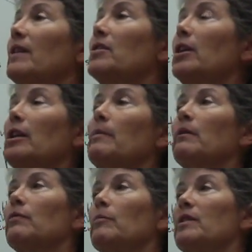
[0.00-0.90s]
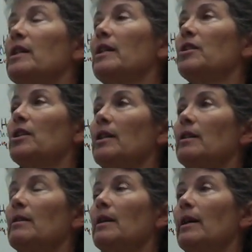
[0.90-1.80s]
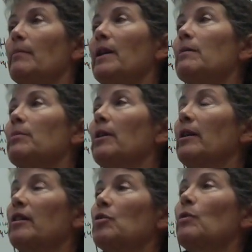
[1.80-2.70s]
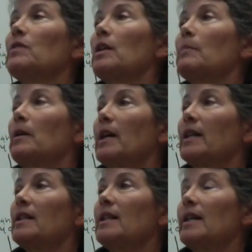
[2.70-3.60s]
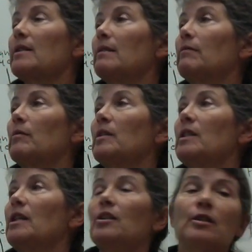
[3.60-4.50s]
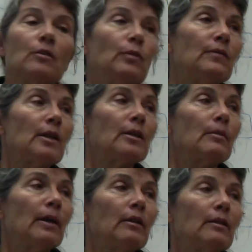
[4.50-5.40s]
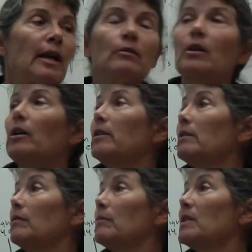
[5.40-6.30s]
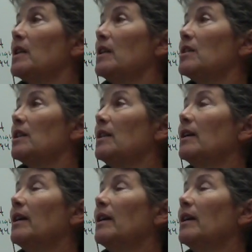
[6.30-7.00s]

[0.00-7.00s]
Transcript: it's talking about fermentation um, end products. So we've talked about lactic acid fermentation. We've talked about alcoholic fermentation.